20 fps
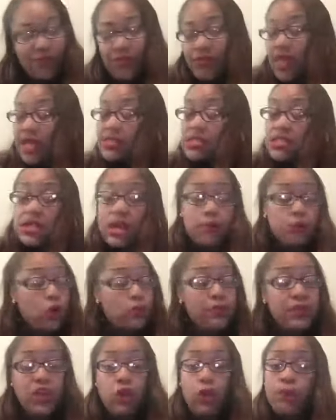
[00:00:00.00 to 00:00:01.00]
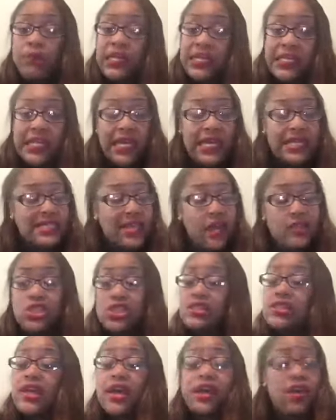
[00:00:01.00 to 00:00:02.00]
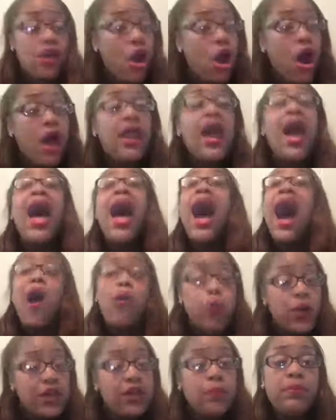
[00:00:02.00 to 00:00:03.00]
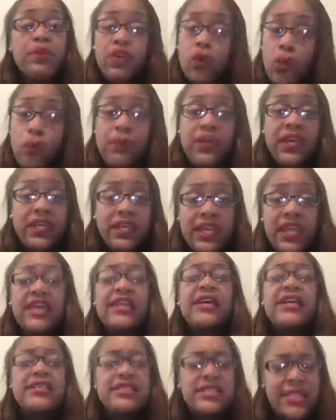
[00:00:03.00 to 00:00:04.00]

I said, I'm going to be obedient because I just said, God, I want to be obedient.